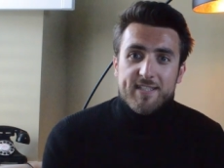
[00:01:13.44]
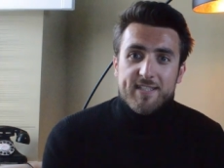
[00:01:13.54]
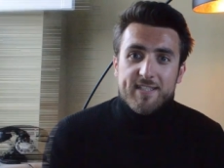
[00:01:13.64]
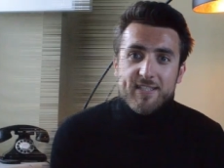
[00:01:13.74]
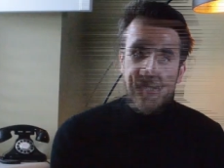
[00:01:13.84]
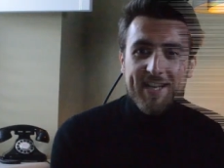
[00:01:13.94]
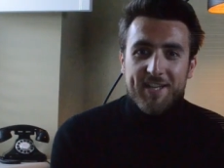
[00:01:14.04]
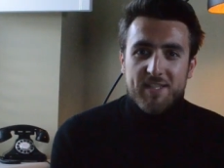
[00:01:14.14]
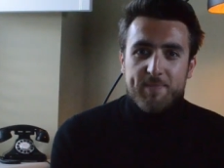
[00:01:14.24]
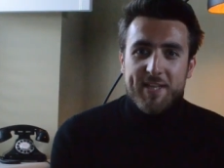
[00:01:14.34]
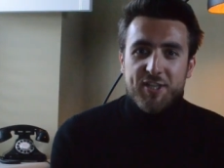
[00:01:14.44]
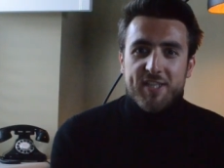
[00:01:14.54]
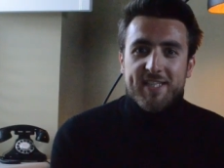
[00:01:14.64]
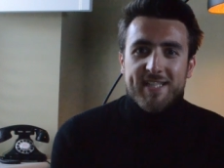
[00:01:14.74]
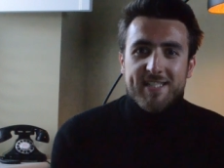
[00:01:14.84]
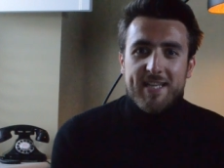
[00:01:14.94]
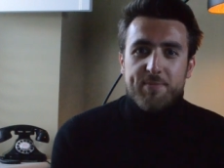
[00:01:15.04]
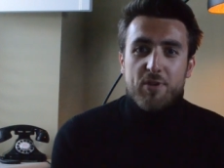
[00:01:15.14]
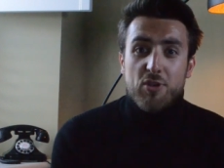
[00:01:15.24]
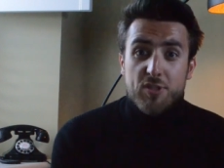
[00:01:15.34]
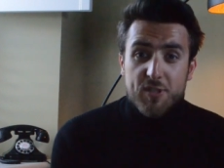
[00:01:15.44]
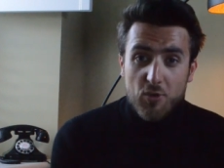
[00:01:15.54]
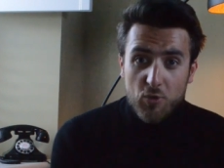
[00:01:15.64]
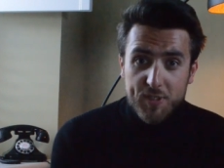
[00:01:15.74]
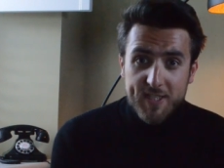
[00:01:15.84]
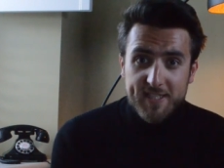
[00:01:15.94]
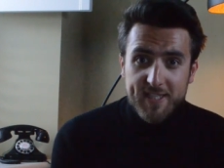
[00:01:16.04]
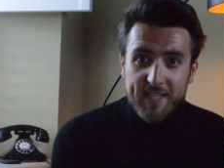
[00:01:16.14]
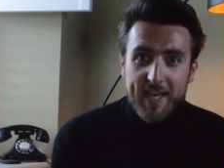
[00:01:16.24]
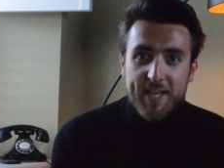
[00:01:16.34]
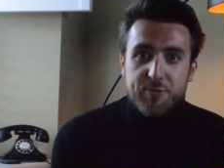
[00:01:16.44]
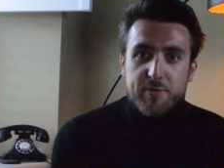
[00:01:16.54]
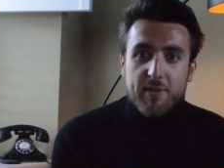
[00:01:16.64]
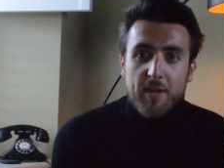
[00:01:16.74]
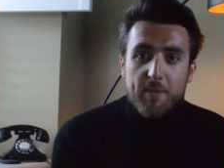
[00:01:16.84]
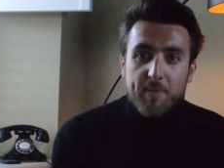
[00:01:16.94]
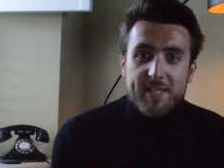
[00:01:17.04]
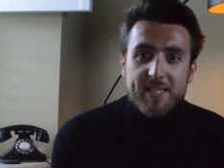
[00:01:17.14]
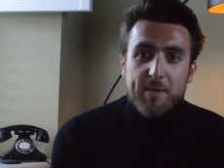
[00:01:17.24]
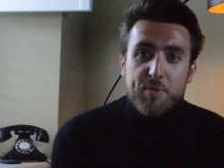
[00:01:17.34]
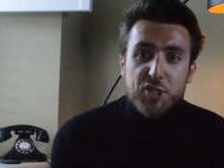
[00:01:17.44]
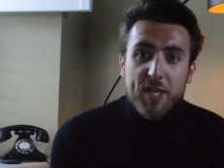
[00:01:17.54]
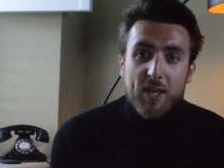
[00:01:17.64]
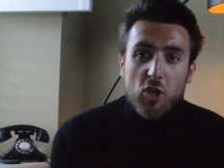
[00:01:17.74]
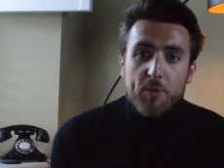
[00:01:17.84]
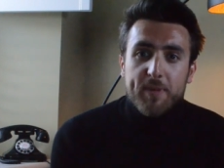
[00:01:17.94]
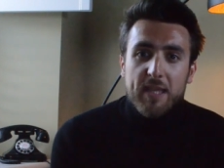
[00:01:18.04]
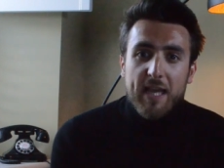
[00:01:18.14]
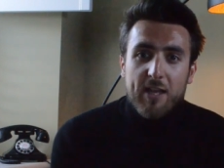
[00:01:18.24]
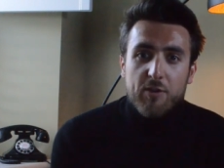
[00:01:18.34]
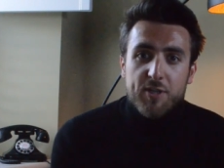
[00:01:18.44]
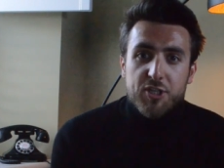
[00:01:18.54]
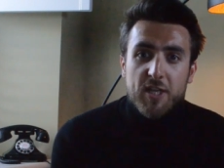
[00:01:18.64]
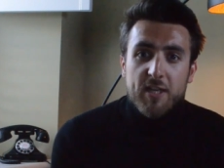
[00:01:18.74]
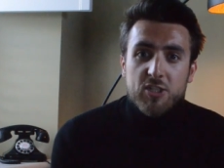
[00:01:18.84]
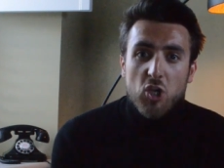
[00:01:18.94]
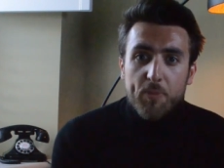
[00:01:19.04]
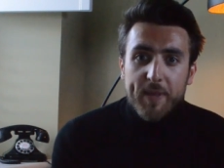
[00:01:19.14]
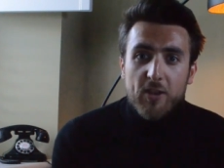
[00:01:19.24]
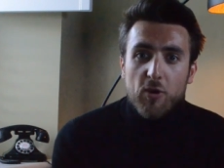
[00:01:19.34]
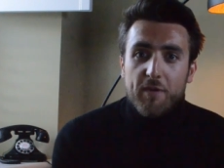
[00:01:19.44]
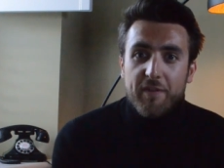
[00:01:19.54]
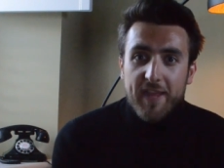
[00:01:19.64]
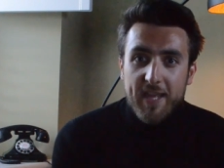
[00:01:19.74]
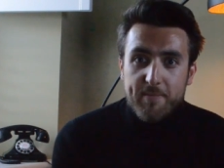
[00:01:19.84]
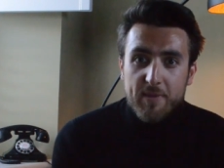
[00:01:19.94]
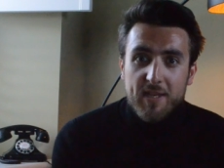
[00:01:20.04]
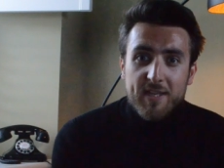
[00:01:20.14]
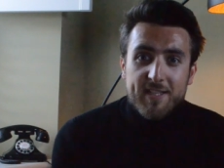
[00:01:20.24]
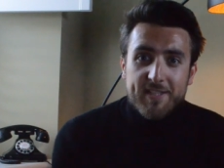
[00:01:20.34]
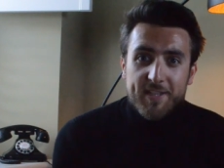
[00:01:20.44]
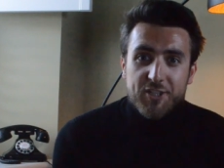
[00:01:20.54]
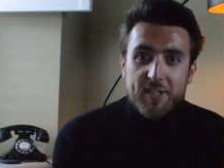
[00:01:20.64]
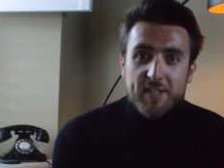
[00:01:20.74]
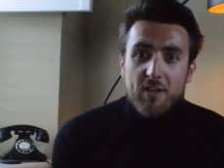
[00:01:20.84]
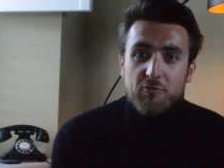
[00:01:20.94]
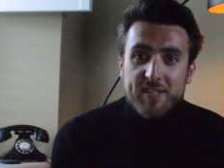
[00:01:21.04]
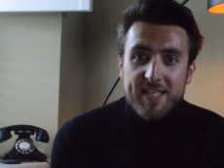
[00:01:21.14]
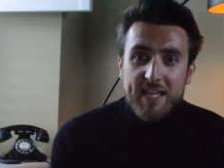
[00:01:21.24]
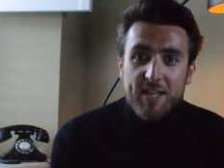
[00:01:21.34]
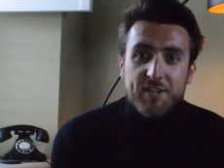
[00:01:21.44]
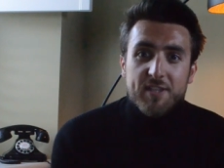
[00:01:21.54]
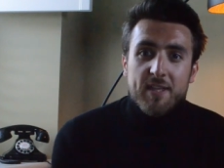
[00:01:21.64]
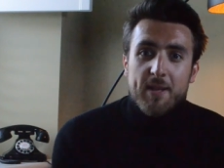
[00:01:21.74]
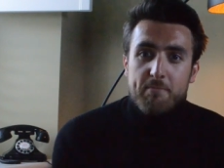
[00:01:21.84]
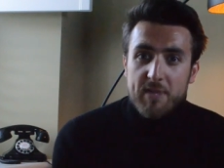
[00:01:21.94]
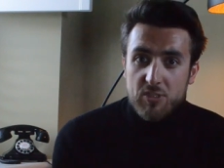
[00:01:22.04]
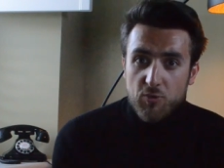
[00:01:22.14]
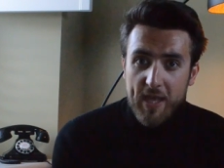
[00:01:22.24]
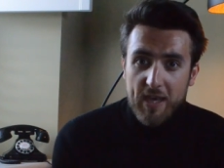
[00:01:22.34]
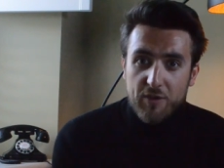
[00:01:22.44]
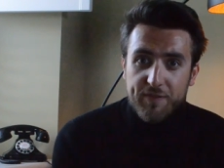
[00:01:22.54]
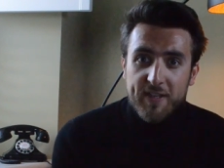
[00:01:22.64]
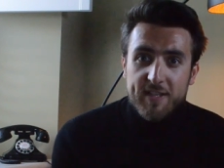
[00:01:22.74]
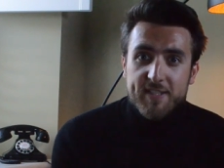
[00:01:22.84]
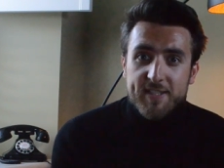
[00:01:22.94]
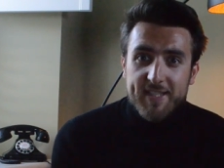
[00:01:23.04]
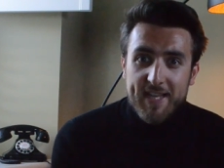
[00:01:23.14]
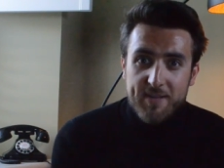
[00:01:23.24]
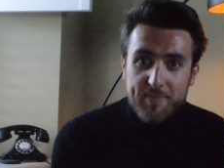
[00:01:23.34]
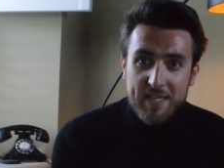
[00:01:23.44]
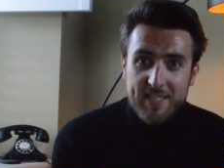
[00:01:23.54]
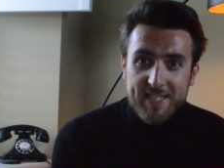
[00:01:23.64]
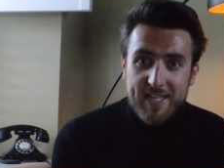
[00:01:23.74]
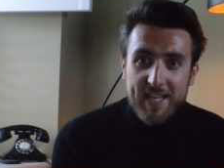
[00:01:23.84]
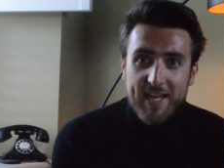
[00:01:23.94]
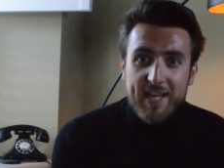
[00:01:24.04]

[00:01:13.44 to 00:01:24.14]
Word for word: My keynote speeches can deepen audience engagement by establishing a common language, topic, or theme, such as resilience, mental health, sustainability